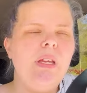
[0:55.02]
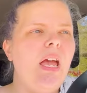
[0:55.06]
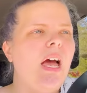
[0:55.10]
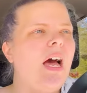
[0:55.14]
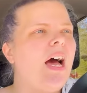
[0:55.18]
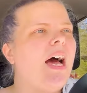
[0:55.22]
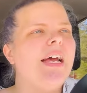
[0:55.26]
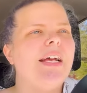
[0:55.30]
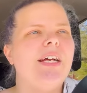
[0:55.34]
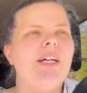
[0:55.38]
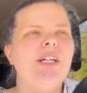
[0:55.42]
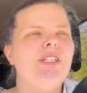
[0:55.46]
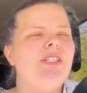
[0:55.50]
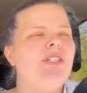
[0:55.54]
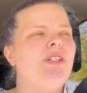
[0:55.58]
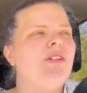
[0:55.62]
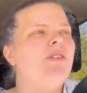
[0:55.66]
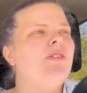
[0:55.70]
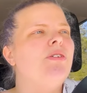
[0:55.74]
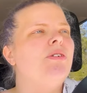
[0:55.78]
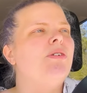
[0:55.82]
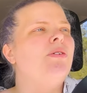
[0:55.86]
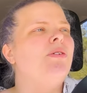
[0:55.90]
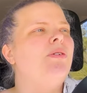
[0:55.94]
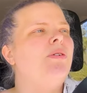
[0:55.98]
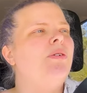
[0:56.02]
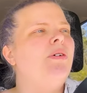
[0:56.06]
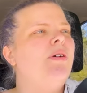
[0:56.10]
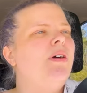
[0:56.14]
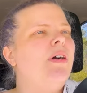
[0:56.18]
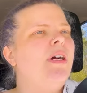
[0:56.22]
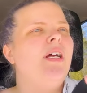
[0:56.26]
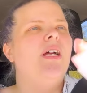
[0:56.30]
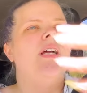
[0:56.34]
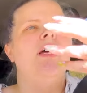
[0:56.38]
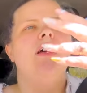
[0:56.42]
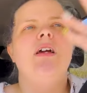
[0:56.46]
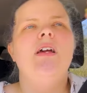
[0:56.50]
I could do
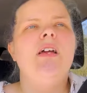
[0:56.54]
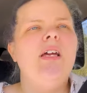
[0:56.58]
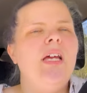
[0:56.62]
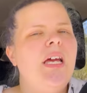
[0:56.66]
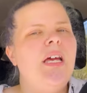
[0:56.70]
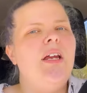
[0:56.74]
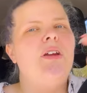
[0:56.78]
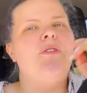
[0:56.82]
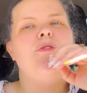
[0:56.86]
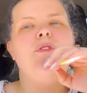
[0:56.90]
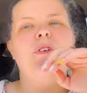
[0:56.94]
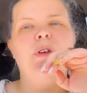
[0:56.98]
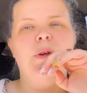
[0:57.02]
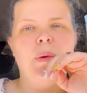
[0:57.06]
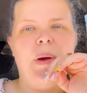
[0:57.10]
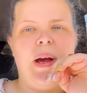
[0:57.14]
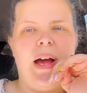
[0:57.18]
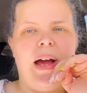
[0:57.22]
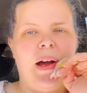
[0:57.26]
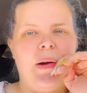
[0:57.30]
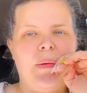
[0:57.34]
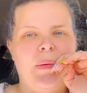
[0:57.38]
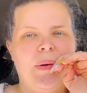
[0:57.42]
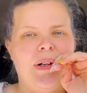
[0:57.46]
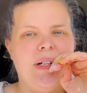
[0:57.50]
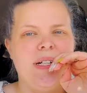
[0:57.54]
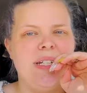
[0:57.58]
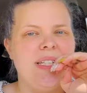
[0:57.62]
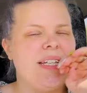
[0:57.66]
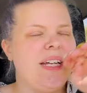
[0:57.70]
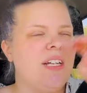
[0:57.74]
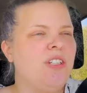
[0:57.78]
in a few hours,